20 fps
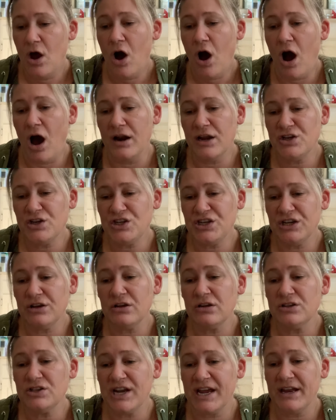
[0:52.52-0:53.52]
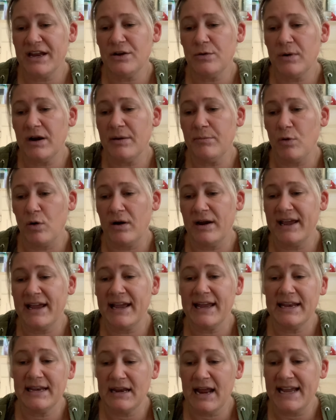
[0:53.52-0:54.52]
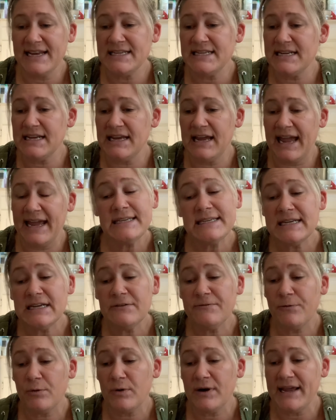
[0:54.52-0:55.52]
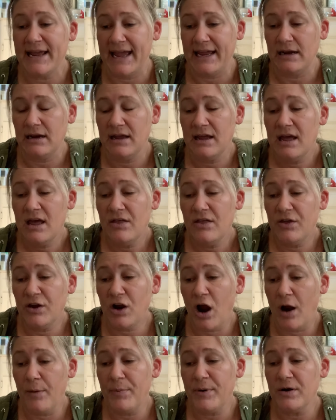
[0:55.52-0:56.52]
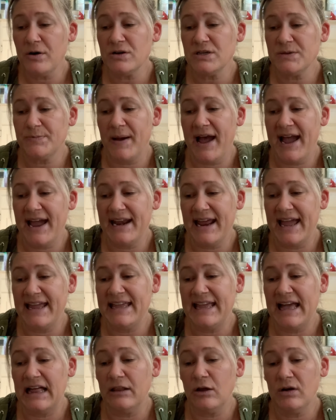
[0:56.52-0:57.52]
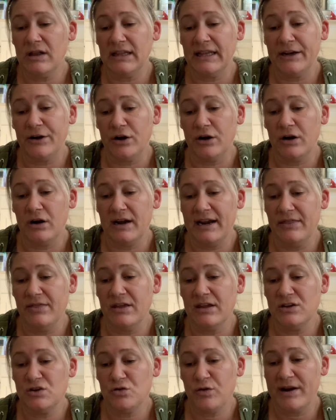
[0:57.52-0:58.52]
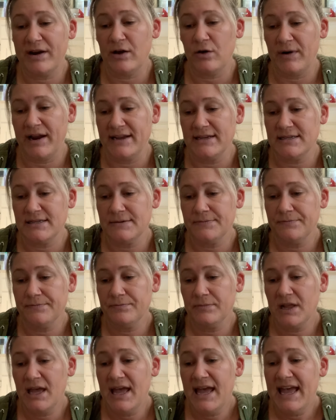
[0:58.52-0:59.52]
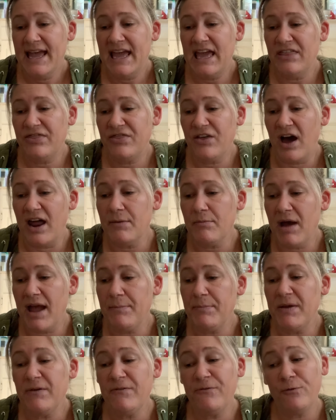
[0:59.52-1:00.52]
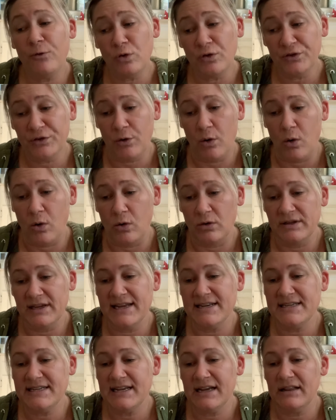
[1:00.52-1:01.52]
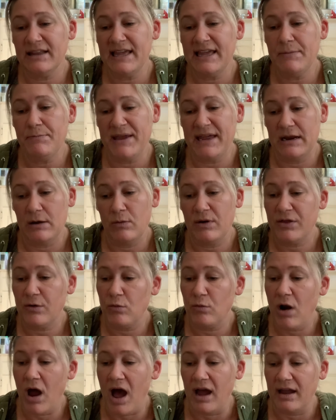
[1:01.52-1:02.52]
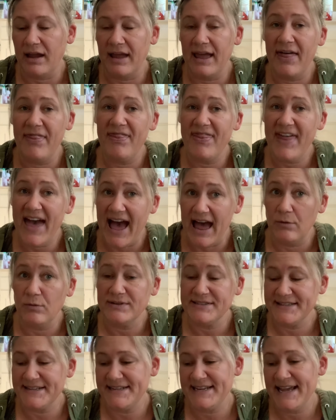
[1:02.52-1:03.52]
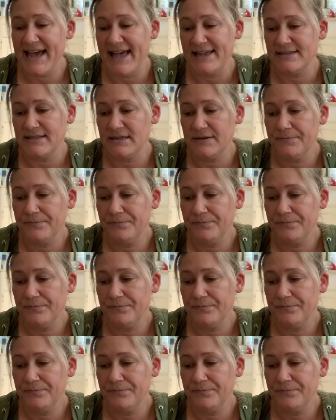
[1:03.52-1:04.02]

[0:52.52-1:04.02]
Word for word: On a chill January morning in 19, 1848, the carpenter spied a yellow glitter in the trail race. He thought it might be fool's gold until he beat it with a rock, and that was the test.